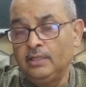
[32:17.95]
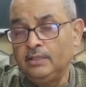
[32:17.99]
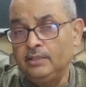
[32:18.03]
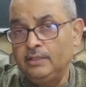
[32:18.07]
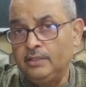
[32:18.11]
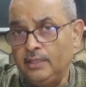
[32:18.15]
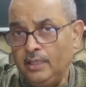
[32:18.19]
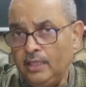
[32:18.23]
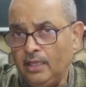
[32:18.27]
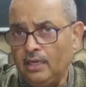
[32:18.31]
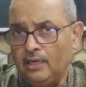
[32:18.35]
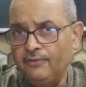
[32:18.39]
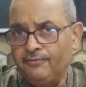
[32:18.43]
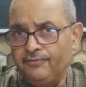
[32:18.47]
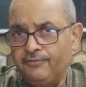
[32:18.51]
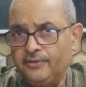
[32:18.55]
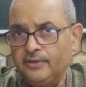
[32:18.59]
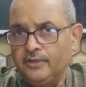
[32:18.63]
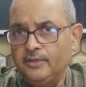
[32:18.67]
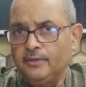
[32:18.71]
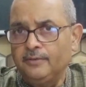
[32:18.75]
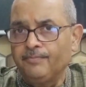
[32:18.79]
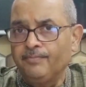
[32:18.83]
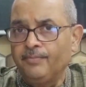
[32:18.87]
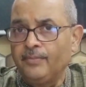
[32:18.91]

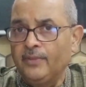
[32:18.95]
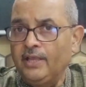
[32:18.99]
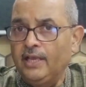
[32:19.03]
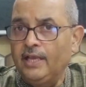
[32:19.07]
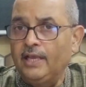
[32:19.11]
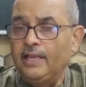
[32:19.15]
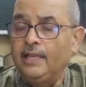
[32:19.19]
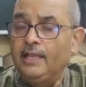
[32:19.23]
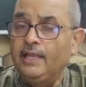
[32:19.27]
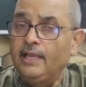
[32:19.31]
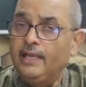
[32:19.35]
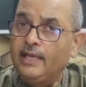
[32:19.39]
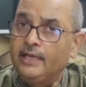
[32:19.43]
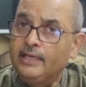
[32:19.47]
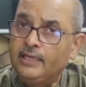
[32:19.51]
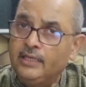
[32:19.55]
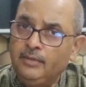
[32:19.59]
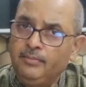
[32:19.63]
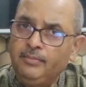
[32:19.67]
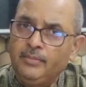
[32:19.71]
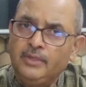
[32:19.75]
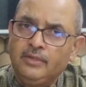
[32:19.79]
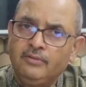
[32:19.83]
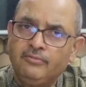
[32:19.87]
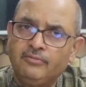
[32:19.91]
Thereafter, an
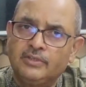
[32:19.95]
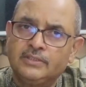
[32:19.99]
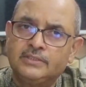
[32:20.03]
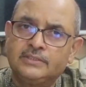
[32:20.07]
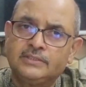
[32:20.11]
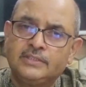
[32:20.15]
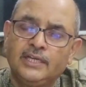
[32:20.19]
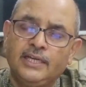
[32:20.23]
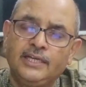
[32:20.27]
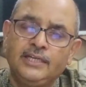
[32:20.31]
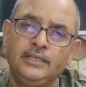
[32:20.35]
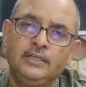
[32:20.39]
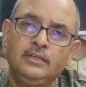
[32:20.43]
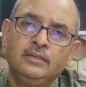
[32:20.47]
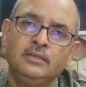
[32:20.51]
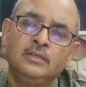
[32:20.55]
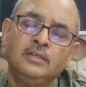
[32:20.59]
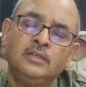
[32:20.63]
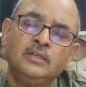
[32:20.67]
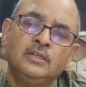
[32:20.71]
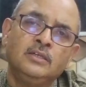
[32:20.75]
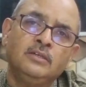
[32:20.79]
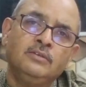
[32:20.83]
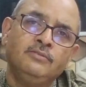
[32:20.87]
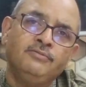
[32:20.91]
agreement was signed
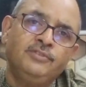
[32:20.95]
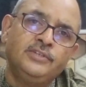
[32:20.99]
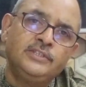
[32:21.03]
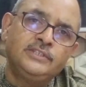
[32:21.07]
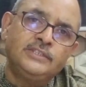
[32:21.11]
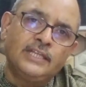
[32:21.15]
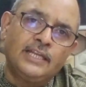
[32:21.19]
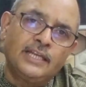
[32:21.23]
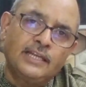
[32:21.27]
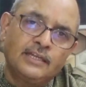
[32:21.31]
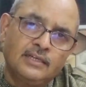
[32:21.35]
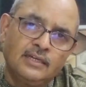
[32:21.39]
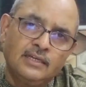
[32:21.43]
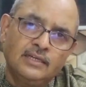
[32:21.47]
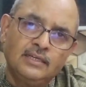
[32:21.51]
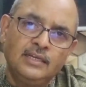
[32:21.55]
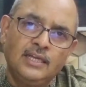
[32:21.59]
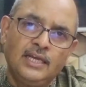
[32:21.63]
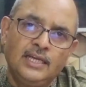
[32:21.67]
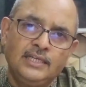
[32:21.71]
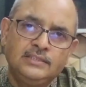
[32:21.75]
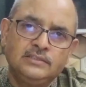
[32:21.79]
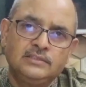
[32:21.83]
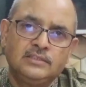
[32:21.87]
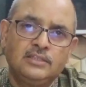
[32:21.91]
which
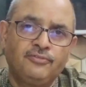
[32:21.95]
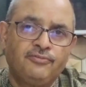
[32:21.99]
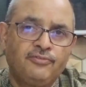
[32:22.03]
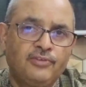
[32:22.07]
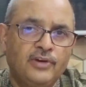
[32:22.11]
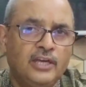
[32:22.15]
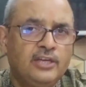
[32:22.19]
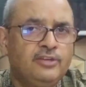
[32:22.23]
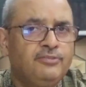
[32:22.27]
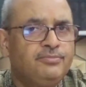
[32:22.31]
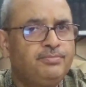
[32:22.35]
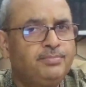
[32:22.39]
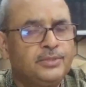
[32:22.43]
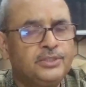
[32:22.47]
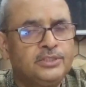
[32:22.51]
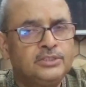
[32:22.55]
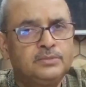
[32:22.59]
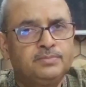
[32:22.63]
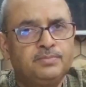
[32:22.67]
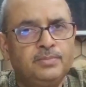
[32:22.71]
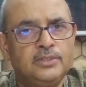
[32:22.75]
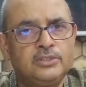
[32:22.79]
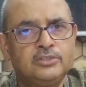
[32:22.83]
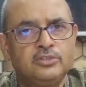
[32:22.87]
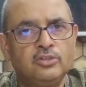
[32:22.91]
recognized the 5
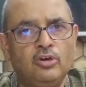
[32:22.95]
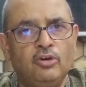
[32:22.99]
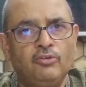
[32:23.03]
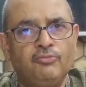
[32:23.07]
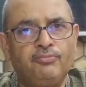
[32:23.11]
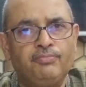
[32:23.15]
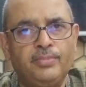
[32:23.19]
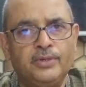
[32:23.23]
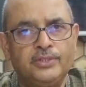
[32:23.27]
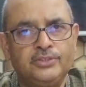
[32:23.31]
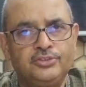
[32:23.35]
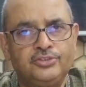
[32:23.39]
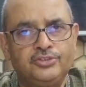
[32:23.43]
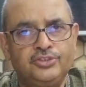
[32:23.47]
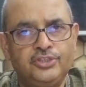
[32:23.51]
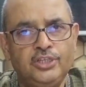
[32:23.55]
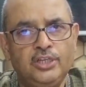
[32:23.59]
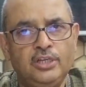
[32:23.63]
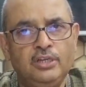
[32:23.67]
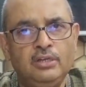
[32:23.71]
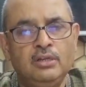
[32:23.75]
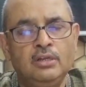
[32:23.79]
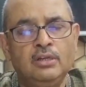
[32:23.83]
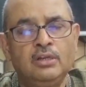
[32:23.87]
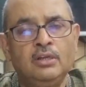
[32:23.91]
principles of
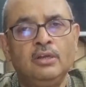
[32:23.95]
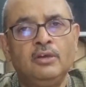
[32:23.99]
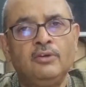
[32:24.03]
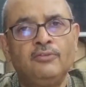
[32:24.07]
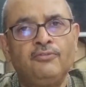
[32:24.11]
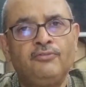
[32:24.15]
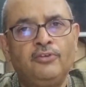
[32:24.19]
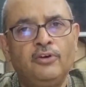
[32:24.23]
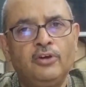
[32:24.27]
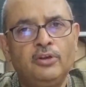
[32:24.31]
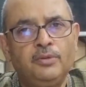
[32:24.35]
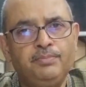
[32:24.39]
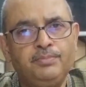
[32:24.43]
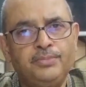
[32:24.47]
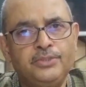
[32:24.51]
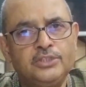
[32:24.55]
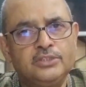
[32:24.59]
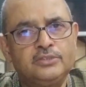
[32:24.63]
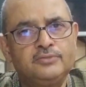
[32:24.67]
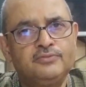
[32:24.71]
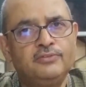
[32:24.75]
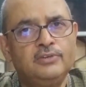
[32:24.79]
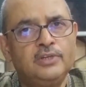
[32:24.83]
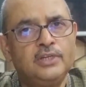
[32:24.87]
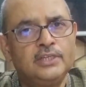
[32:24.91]
Panchsheel for
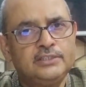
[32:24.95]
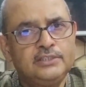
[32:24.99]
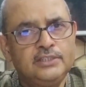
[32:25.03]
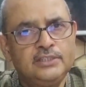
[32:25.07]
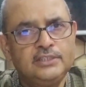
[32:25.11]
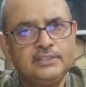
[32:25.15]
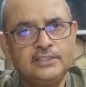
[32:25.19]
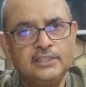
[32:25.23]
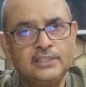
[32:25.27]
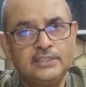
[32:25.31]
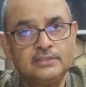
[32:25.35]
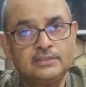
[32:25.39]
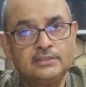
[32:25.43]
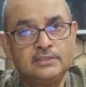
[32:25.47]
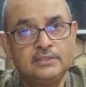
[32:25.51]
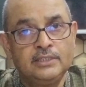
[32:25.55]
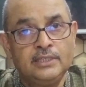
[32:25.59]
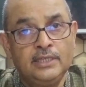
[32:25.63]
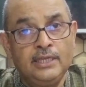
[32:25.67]
peaceful existence,